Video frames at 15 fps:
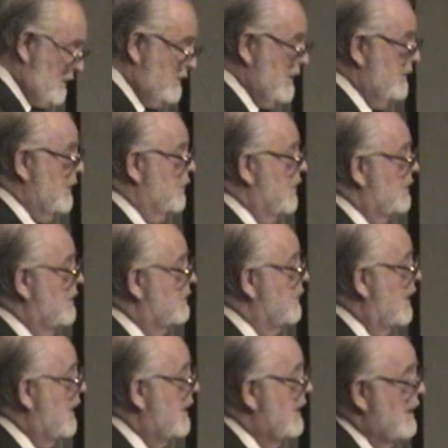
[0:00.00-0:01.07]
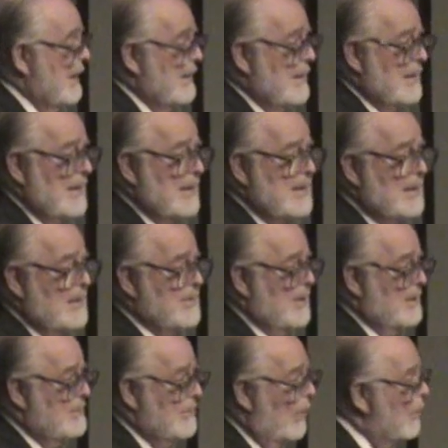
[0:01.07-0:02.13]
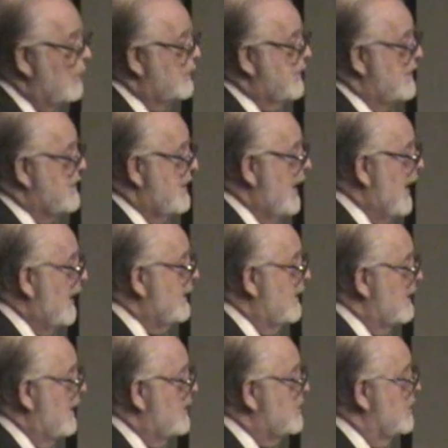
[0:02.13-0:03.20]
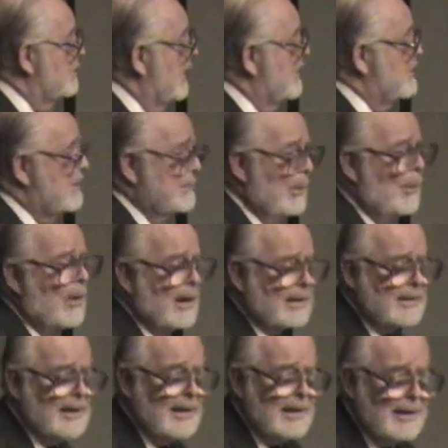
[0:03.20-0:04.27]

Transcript: You've ever wondered why such a dolt as that can get so much support?